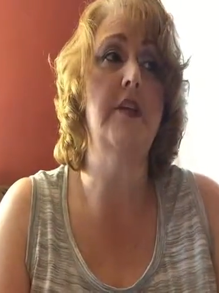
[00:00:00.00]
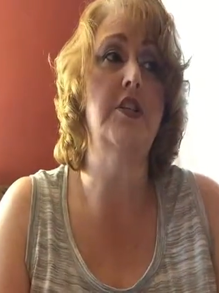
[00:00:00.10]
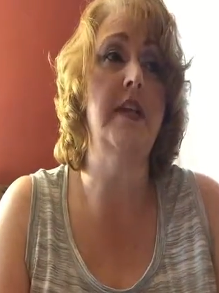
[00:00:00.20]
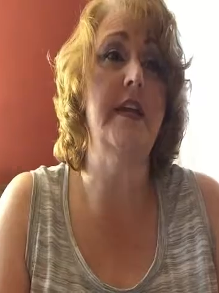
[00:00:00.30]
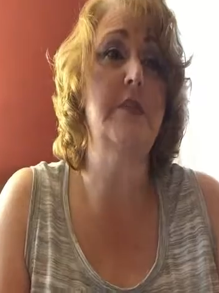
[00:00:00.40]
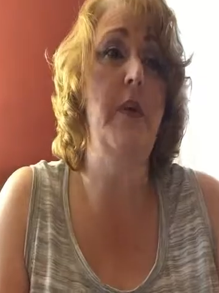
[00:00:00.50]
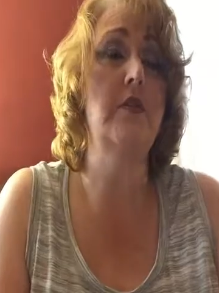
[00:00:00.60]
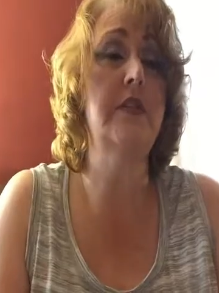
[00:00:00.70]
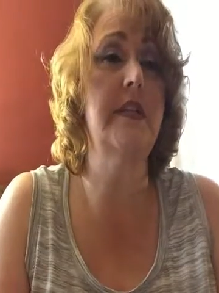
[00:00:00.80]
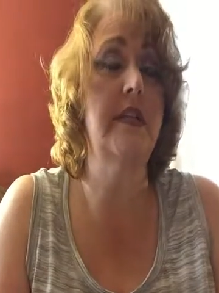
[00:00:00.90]
She has
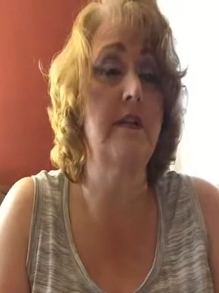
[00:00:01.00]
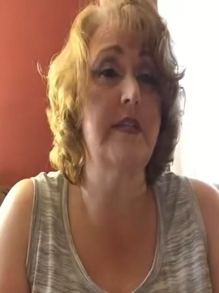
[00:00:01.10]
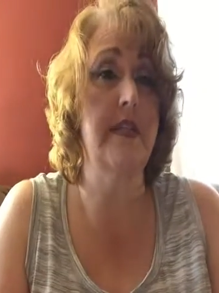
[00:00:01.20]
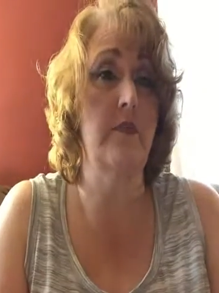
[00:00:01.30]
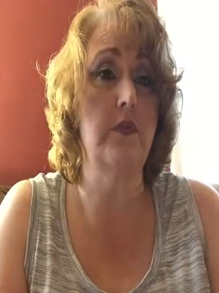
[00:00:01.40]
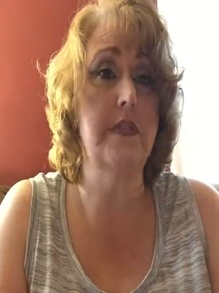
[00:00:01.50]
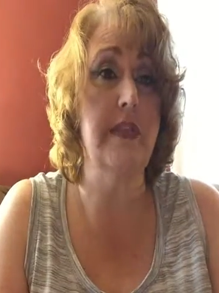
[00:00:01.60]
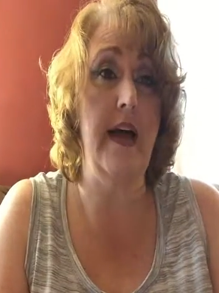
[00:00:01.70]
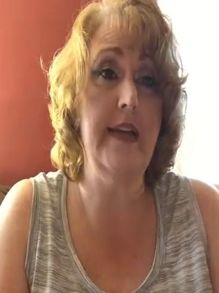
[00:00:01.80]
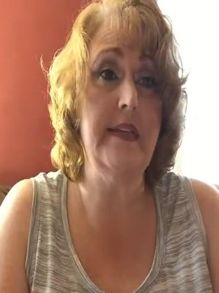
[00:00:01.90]
posted it on several
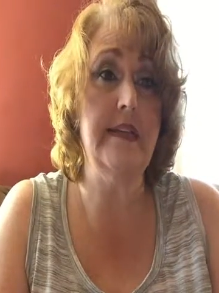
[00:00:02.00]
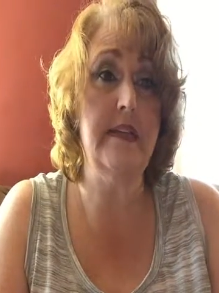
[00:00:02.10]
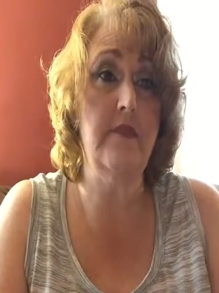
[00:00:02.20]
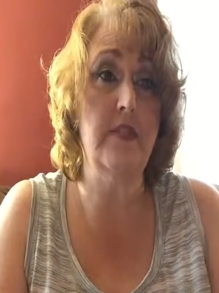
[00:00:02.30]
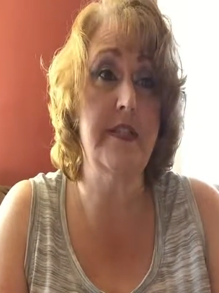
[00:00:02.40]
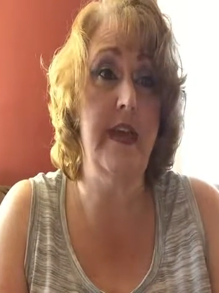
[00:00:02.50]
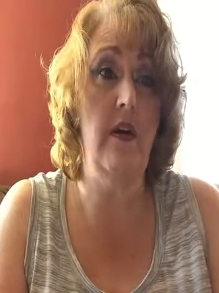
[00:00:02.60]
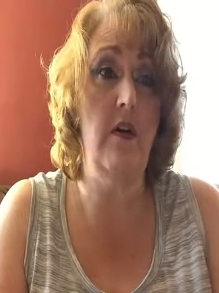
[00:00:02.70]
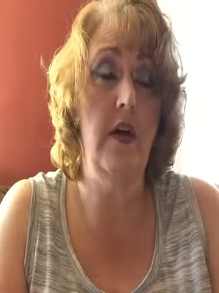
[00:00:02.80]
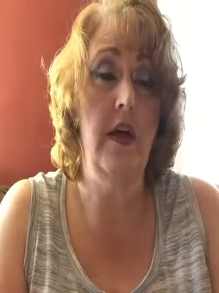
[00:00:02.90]
sites for
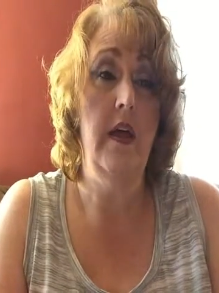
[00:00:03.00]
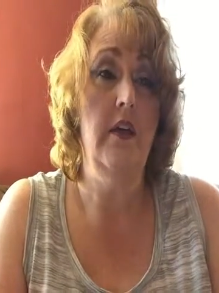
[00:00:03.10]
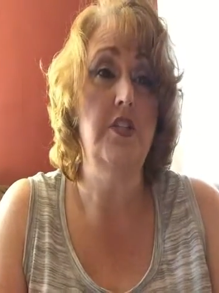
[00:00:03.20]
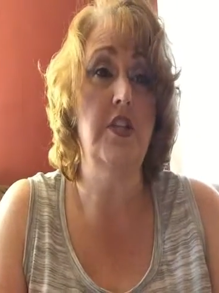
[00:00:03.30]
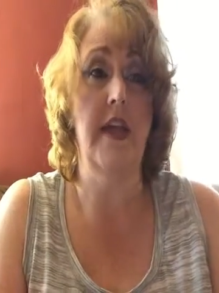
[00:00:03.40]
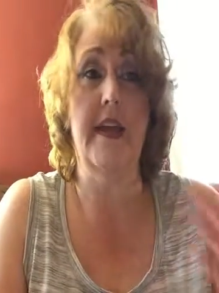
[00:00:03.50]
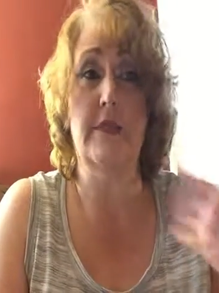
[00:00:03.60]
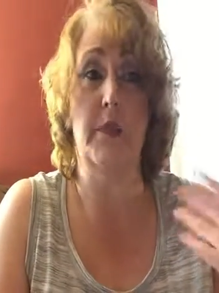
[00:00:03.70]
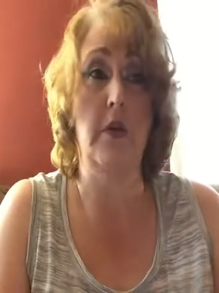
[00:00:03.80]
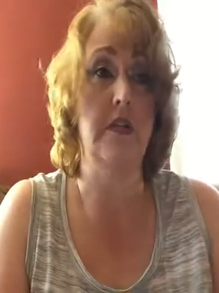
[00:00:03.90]
sale. She
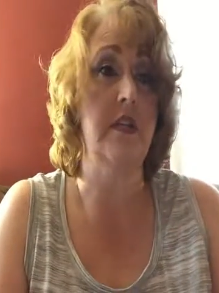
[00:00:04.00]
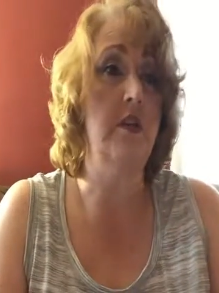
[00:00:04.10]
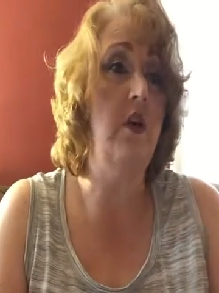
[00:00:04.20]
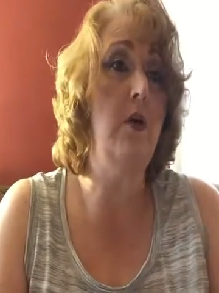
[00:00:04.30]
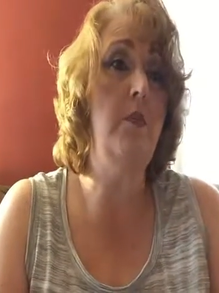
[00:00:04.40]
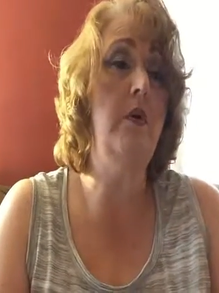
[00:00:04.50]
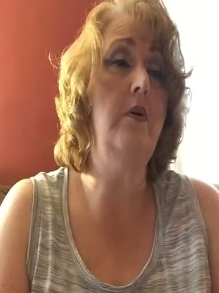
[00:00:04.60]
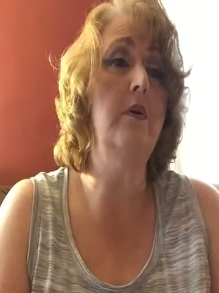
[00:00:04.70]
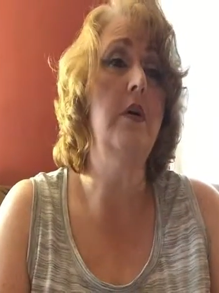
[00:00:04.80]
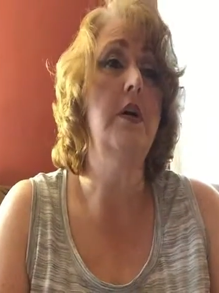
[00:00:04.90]
has Barnes &
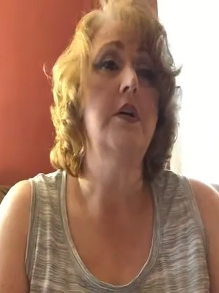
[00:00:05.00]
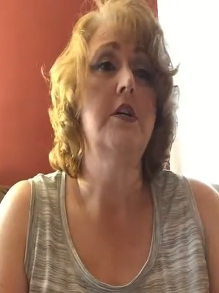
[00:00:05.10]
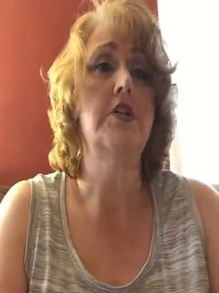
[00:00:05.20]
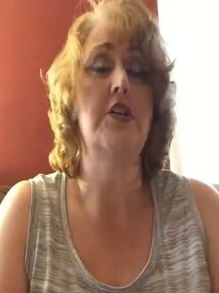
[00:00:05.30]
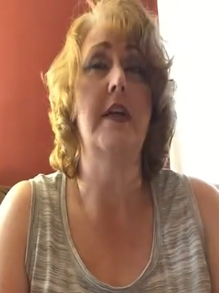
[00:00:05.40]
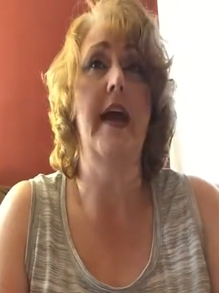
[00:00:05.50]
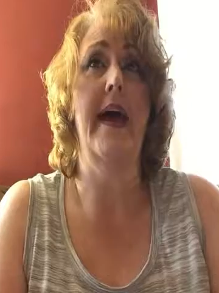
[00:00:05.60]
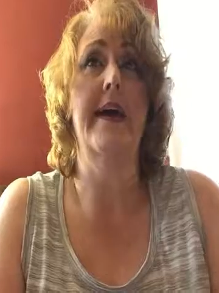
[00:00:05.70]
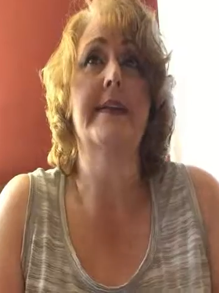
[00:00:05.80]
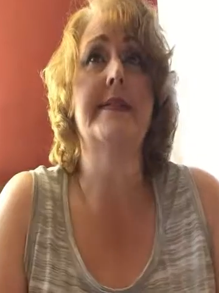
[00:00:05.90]
Noble. She
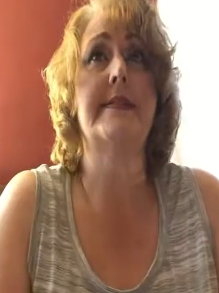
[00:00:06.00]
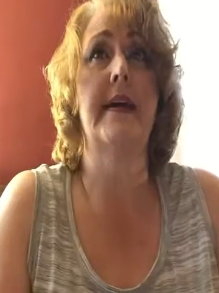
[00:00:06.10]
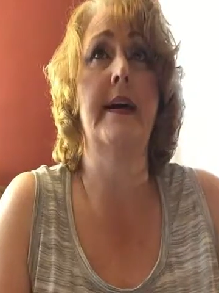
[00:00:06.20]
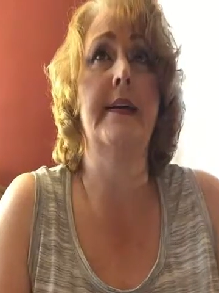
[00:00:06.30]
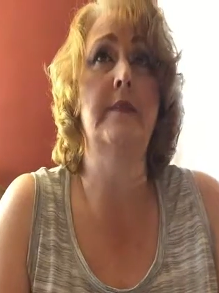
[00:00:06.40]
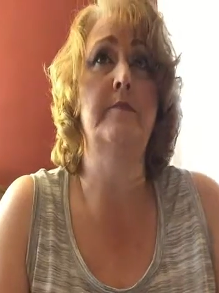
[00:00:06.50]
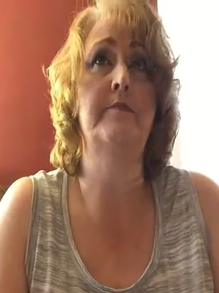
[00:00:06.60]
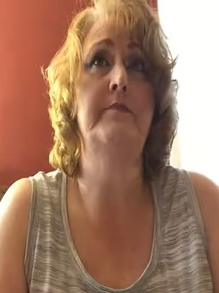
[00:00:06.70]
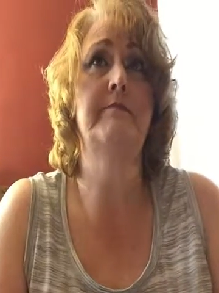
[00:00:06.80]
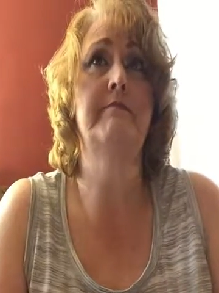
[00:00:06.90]
has
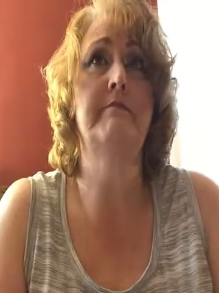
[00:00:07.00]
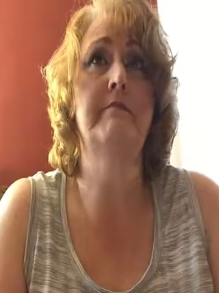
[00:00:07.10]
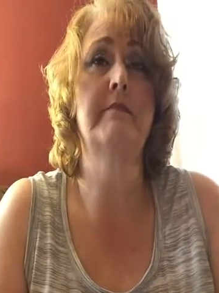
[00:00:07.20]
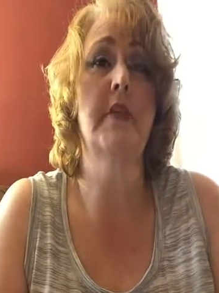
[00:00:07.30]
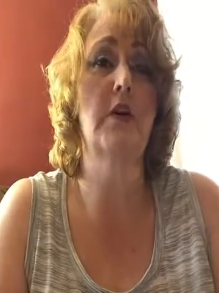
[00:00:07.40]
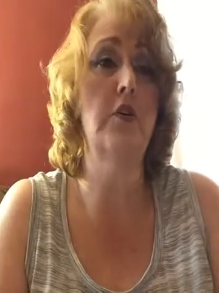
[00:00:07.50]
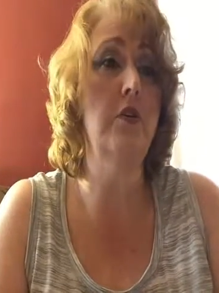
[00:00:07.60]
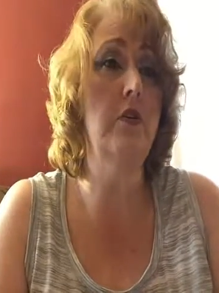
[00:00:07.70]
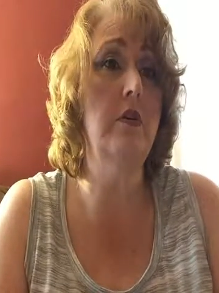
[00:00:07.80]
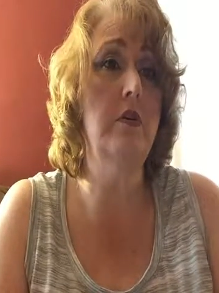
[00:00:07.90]

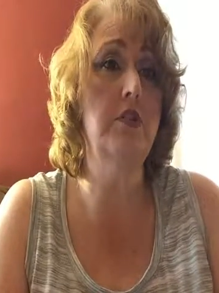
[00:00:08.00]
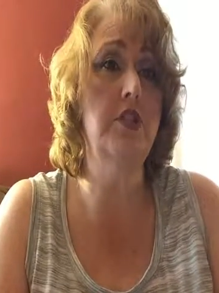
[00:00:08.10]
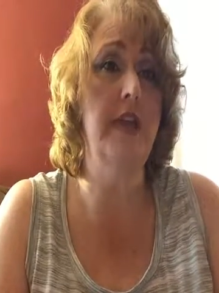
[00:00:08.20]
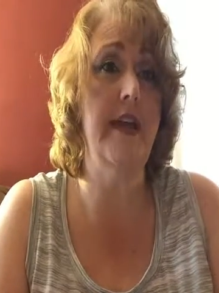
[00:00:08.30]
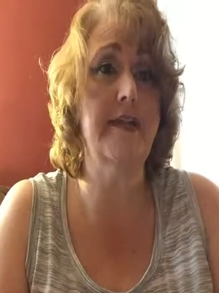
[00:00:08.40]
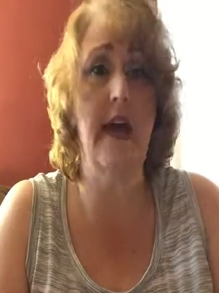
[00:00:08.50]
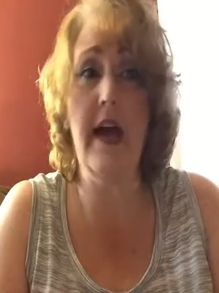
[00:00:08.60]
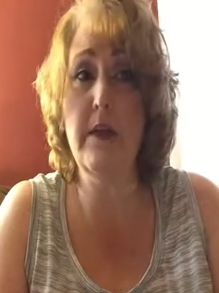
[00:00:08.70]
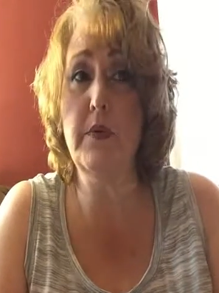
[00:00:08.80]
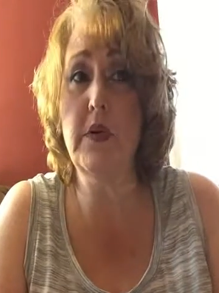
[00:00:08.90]
Google. She has
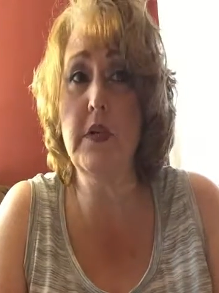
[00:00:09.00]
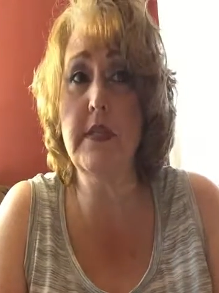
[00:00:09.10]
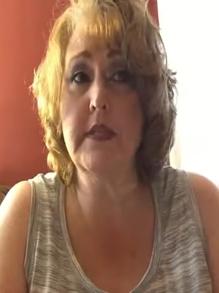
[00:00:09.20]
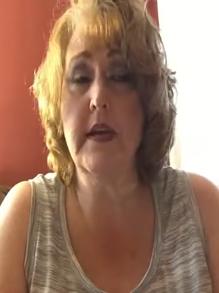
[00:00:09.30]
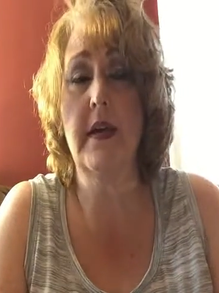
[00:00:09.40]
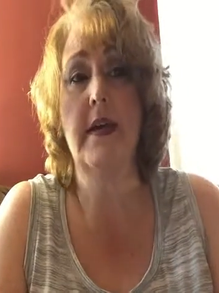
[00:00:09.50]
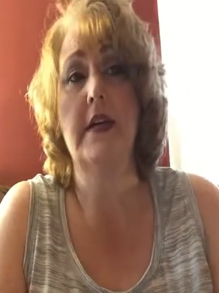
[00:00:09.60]
iBooks.